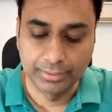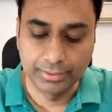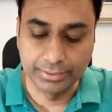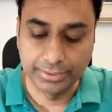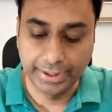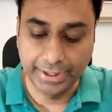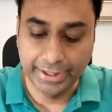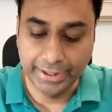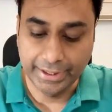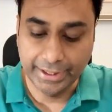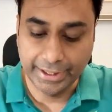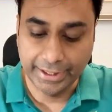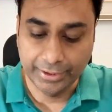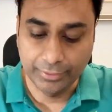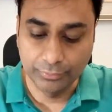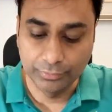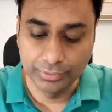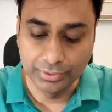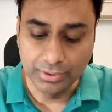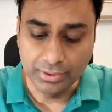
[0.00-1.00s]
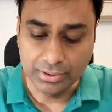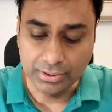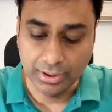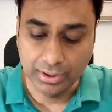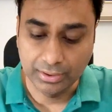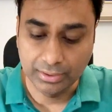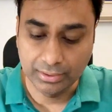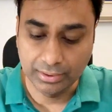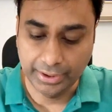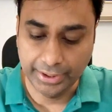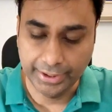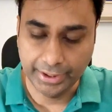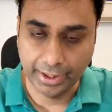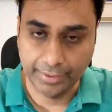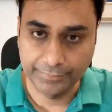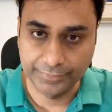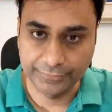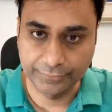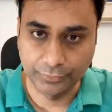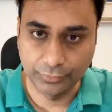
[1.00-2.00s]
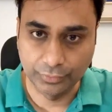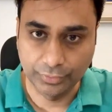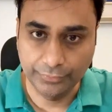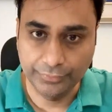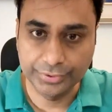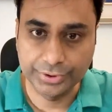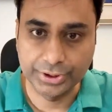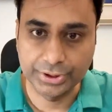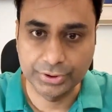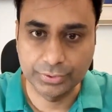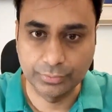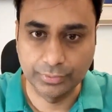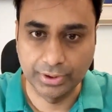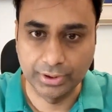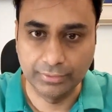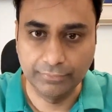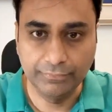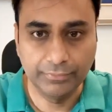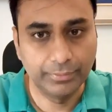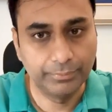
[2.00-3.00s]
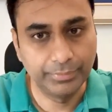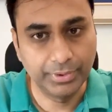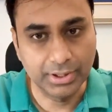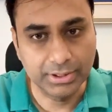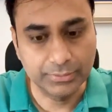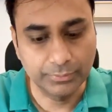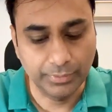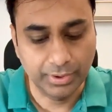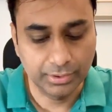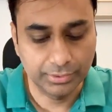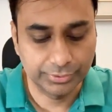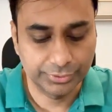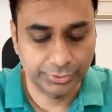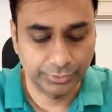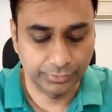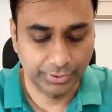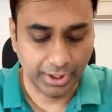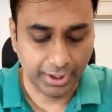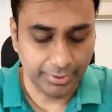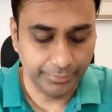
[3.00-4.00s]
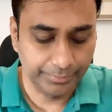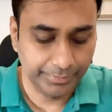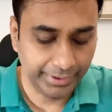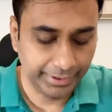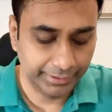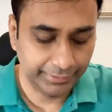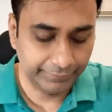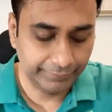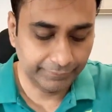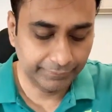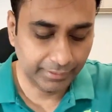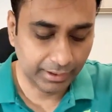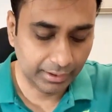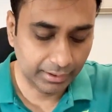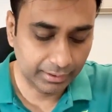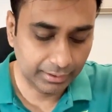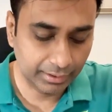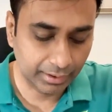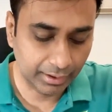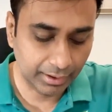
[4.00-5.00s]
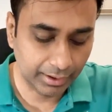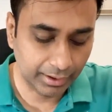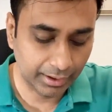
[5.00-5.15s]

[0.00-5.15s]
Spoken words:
13 equals 3 times 4, which is 12, plus 1. So that means that